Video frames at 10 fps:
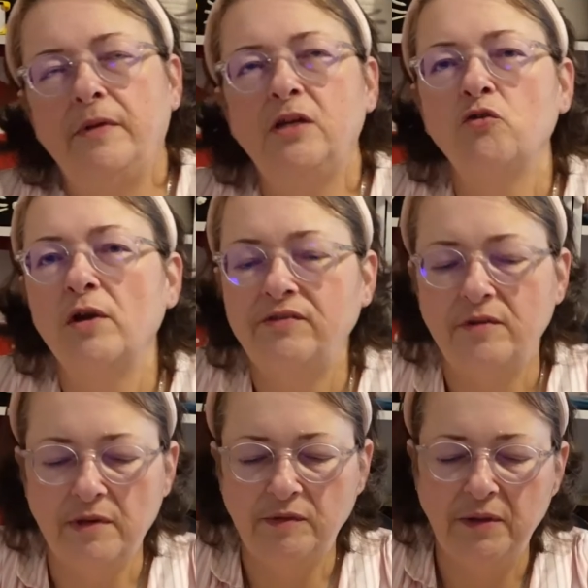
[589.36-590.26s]

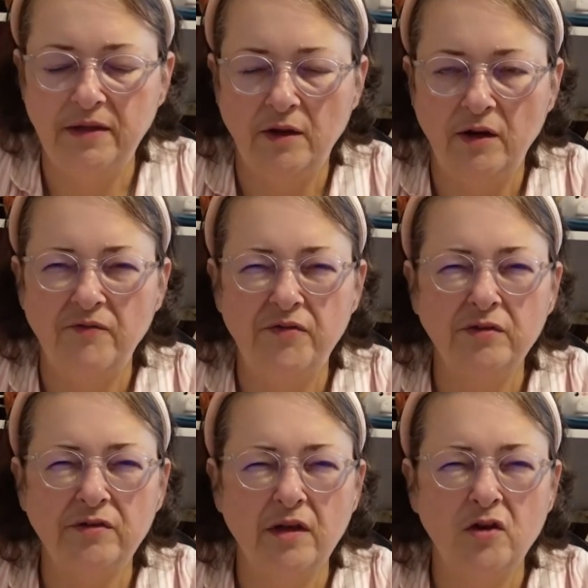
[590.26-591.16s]
interesting must be in there, and it
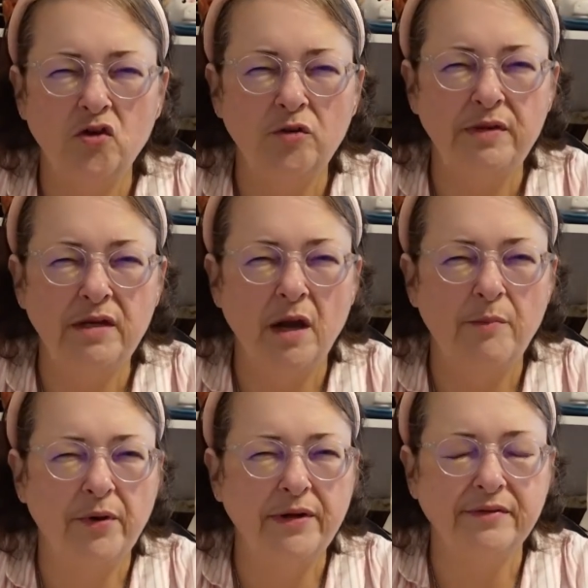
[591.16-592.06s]
feels like it could be a
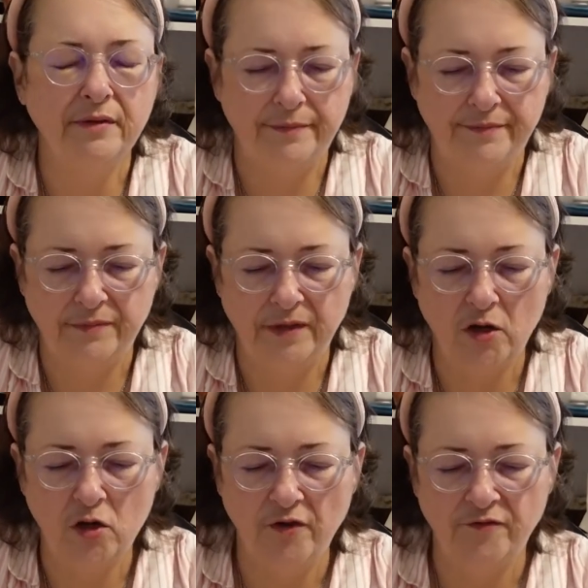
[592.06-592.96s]
bracelet, like a
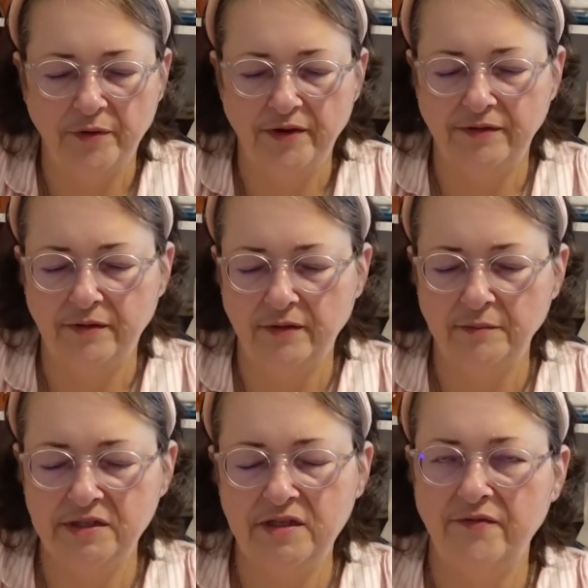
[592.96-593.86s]
cuff bracelet. Let
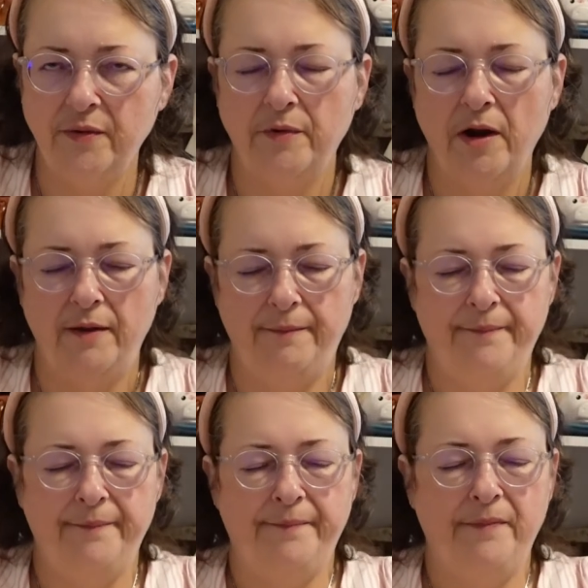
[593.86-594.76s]
me see if I'm right.
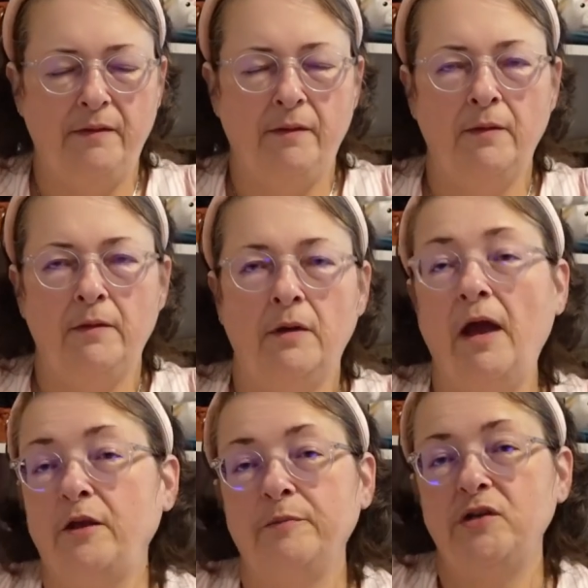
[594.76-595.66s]

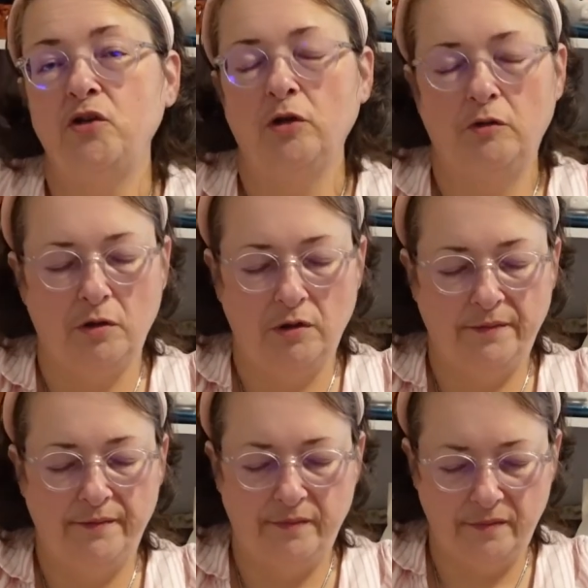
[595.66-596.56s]
I could be totally wrong,
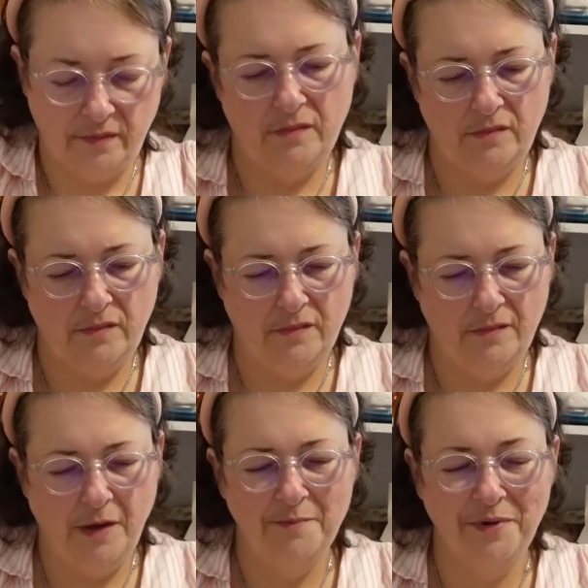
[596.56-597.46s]

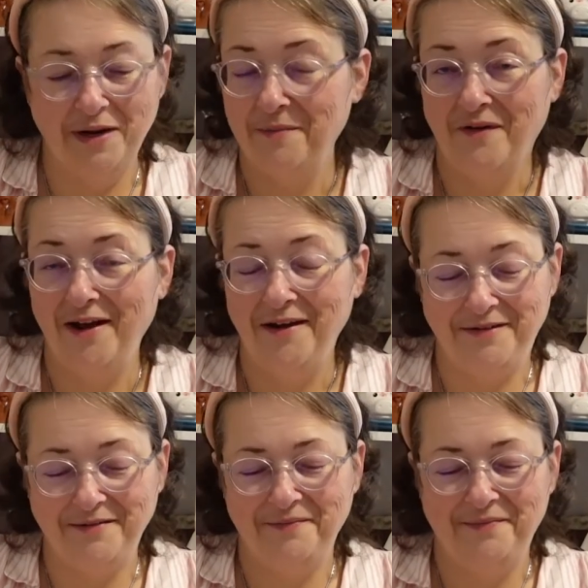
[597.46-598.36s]
but I'm
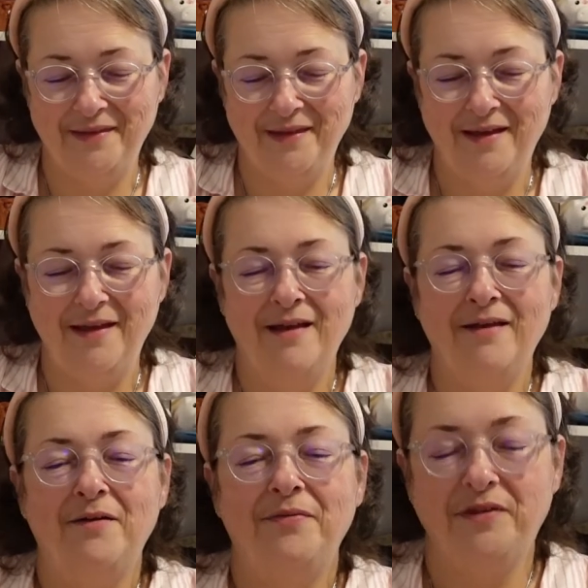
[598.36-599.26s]
right.
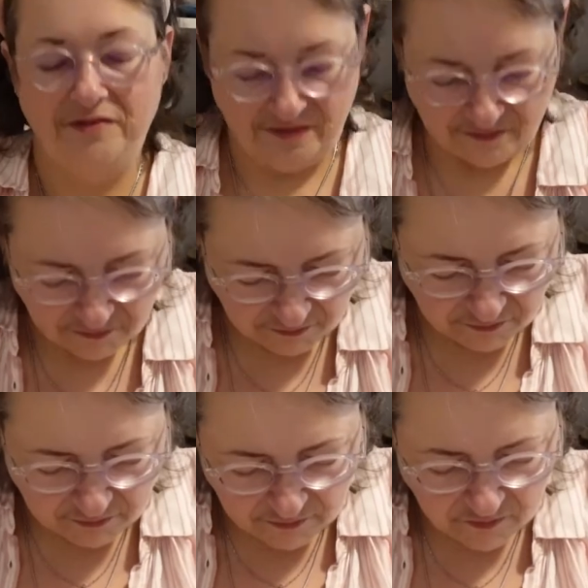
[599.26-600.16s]
This
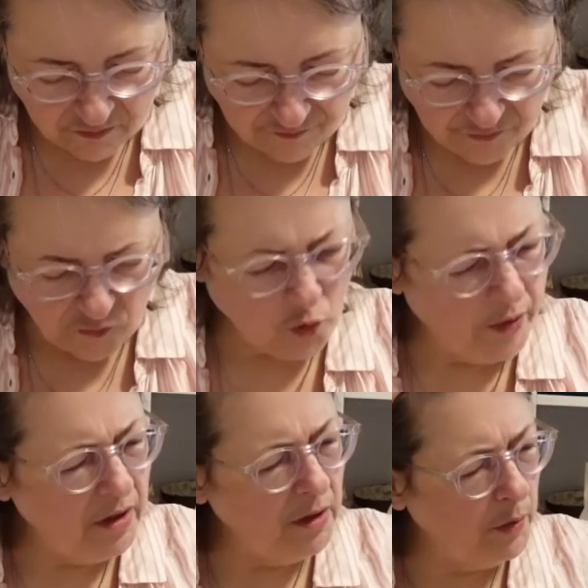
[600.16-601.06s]

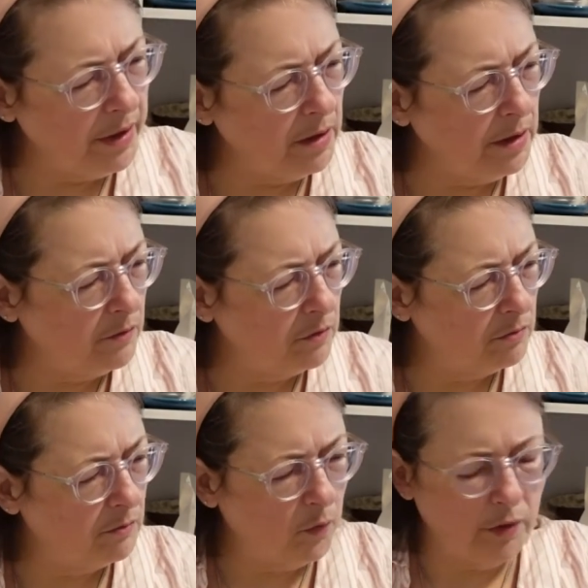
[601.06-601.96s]
squiggly wiggly,
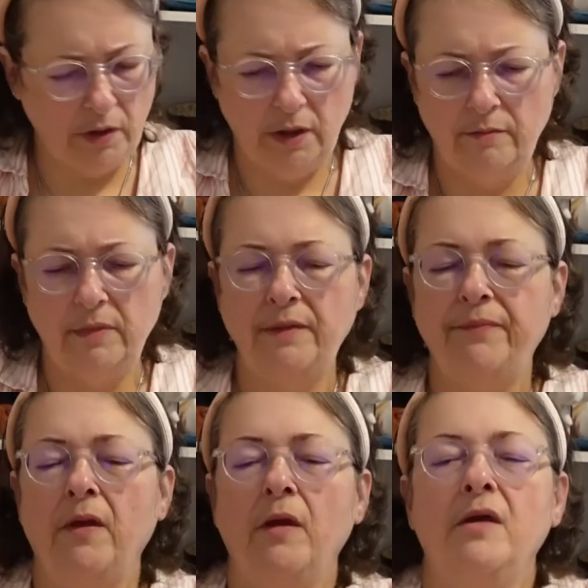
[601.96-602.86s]
quit getting me.
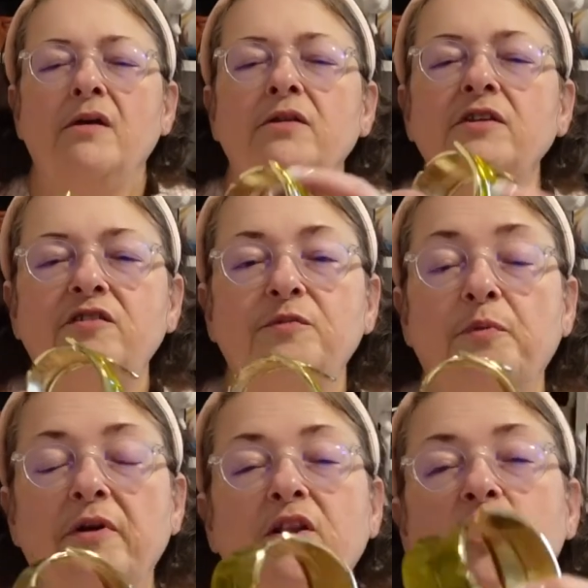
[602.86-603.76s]
This is
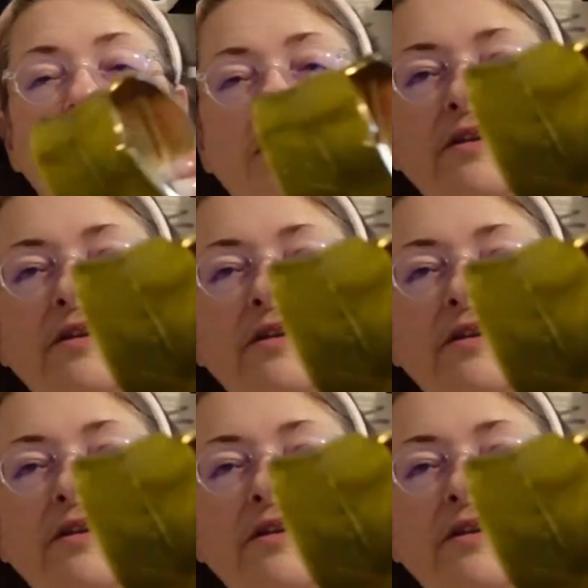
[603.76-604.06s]
pretty. Look,